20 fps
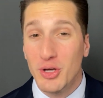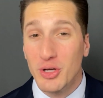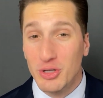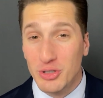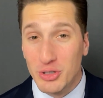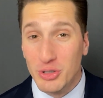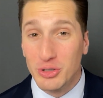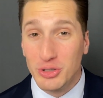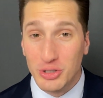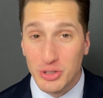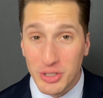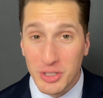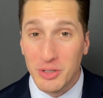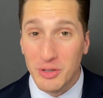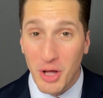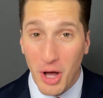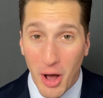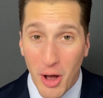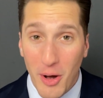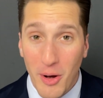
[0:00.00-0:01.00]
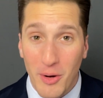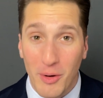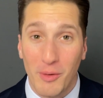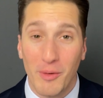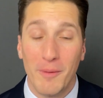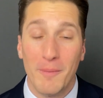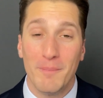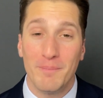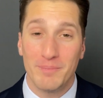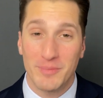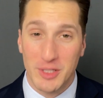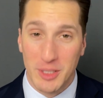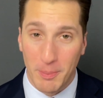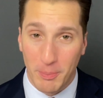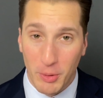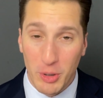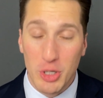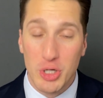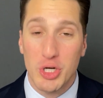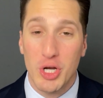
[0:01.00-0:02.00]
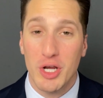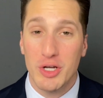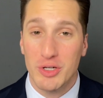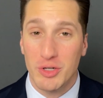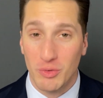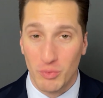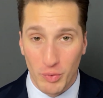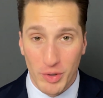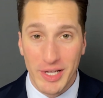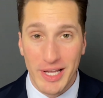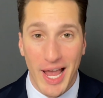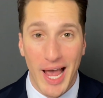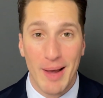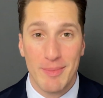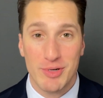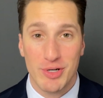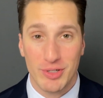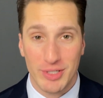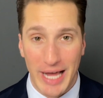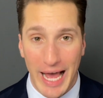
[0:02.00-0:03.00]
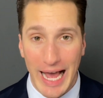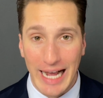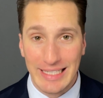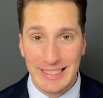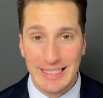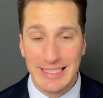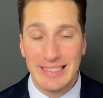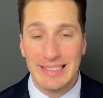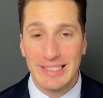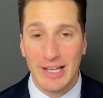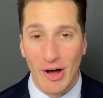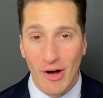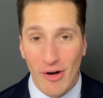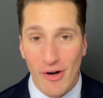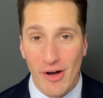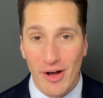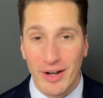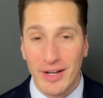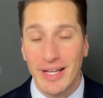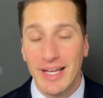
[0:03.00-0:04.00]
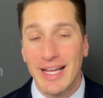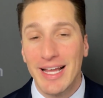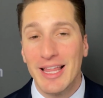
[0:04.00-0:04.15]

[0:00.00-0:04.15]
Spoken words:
you'll still owe depreciation recapture taxes on